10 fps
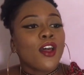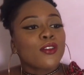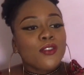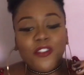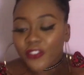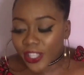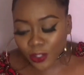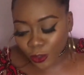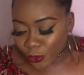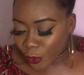So
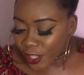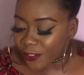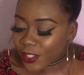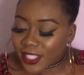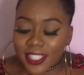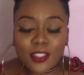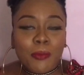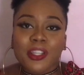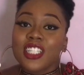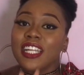first of all, if you see
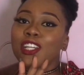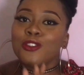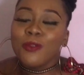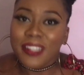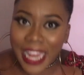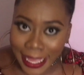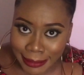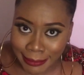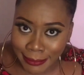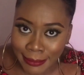somebody that you
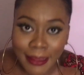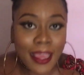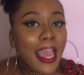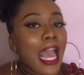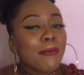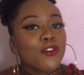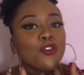like,